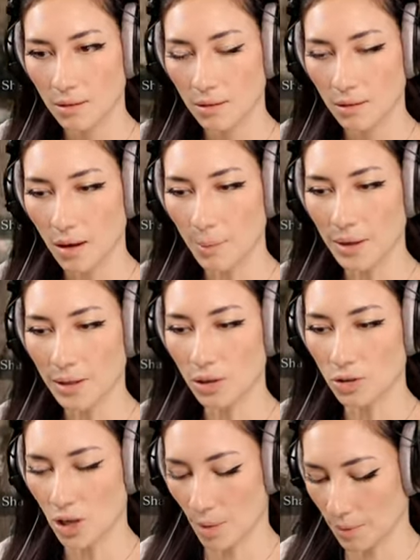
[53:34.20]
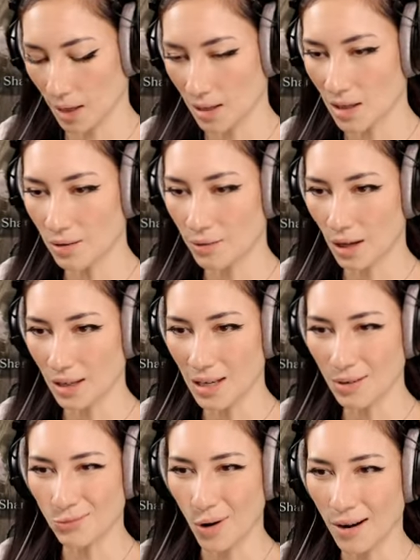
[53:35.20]
I mean, not jump. Can he, can he
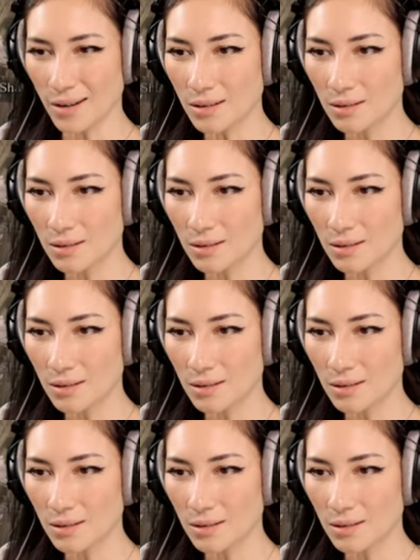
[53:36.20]
run?